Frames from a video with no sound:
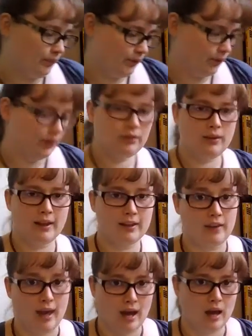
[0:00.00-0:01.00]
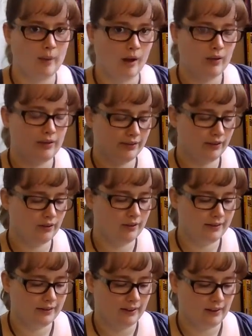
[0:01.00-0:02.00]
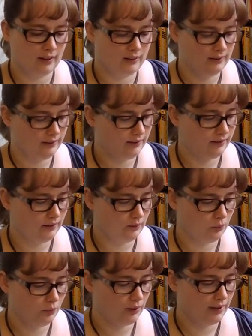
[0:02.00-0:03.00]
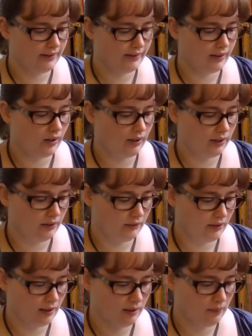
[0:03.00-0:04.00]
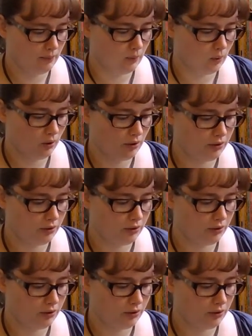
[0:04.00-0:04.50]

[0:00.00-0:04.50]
So I do like that about the series, and when I sit down and give it a more